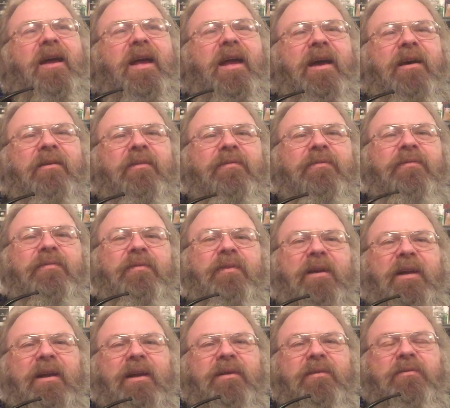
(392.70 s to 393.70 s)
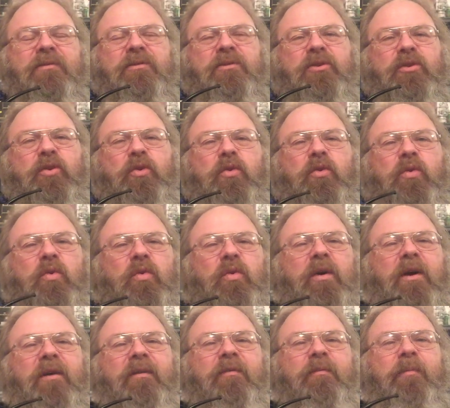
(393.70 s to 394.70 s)
I have
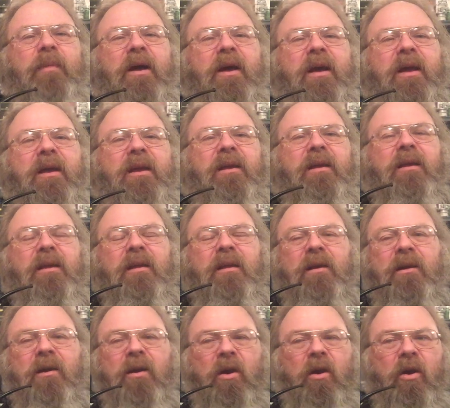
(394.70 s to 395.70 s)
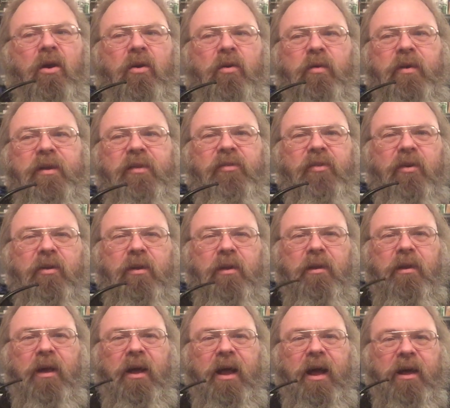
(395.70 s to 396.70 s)
2 of my arteries are
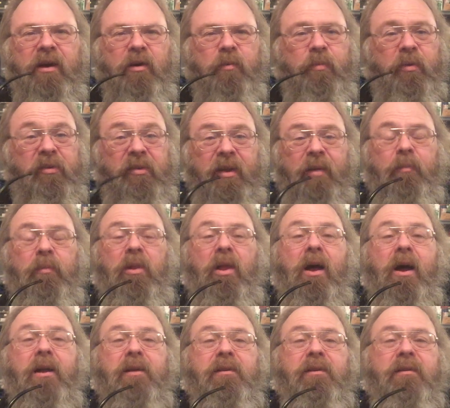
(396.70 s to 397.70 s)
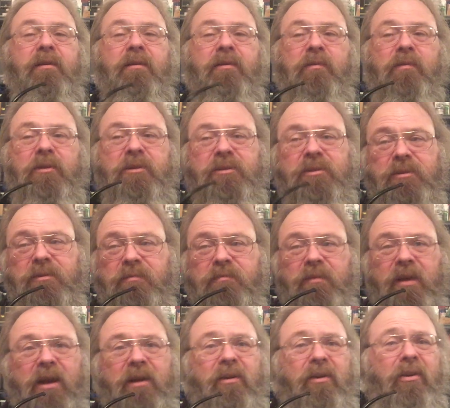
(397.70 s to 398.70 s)
100% blocked, which
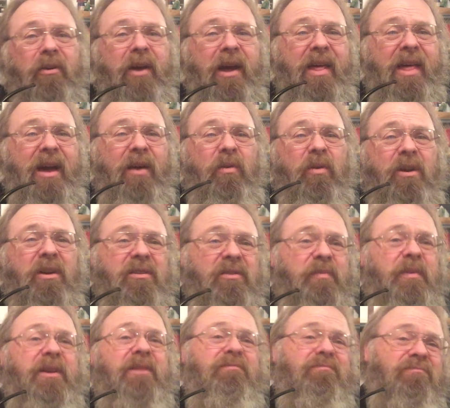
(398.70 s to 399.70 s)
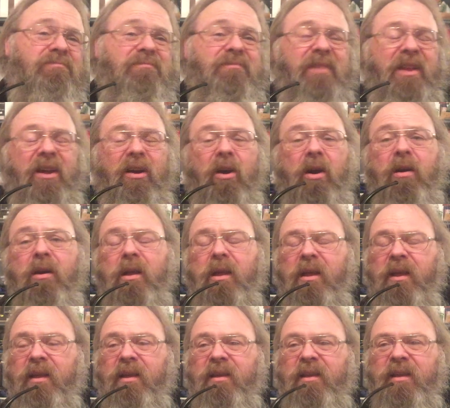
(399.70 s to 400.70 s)
I don't know how that works, but they are.
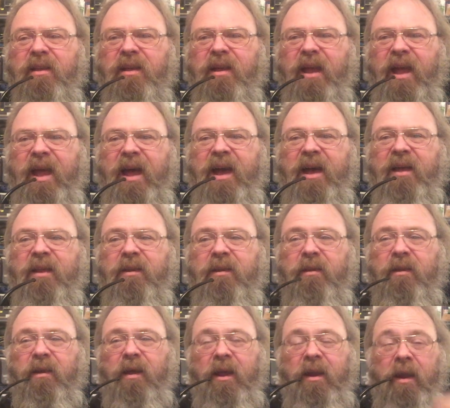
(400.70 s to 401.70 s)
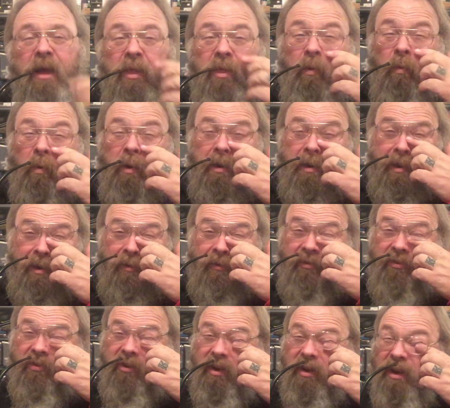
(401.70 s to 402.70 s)
And another one
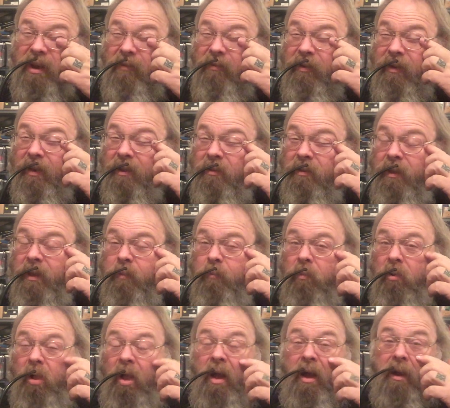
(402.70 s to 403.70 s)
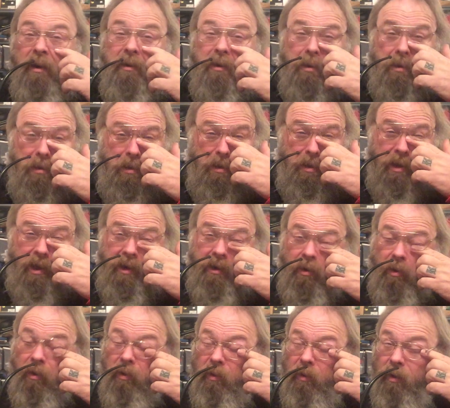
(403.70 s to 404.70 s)
is significantly blocked. I
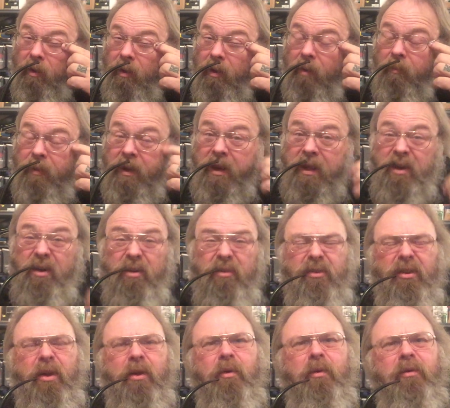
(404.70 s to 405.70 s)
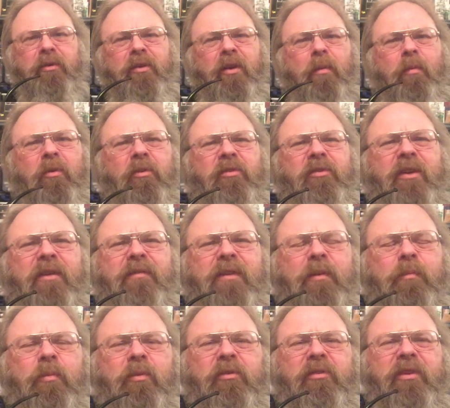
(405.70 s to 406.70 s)
know many years ago it was almost
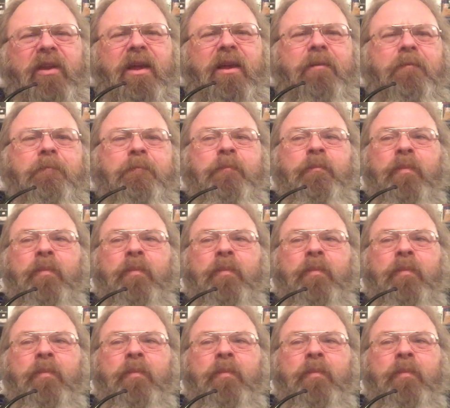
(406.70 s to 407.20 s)
70%.